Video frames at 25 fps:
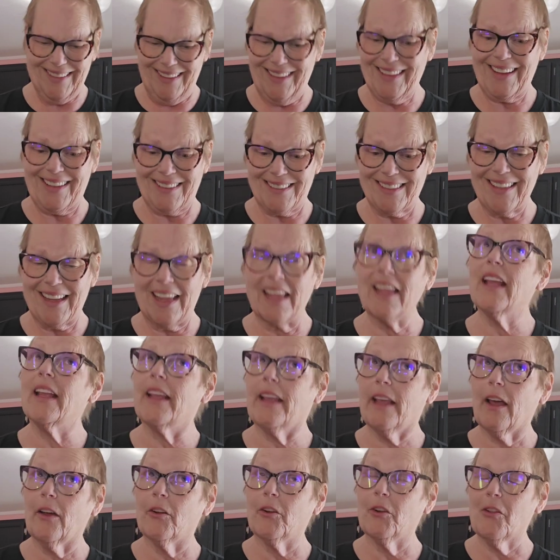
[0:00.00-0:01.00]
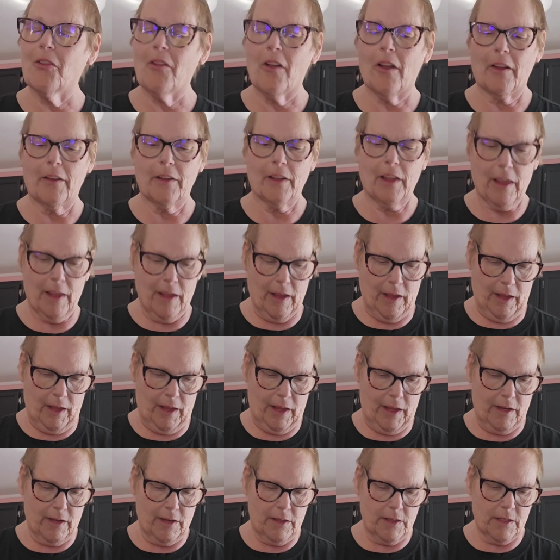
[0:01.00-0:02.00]
yes, count along,
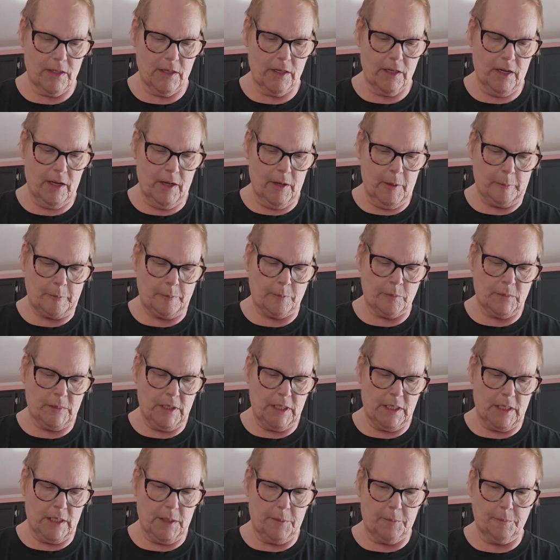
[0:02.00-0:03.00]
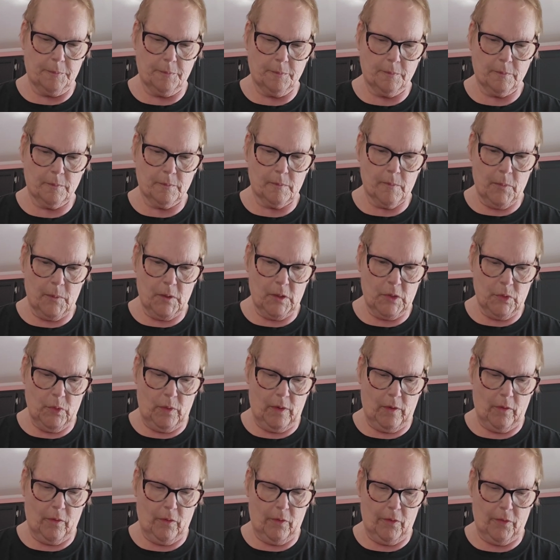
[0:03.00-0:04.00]
8, 10,
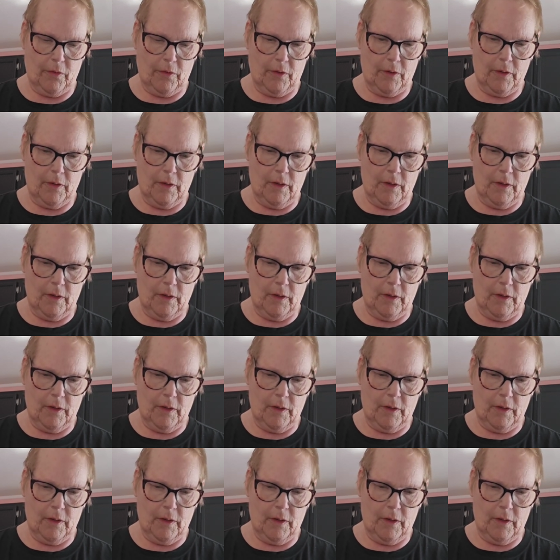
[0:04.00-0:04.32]
12,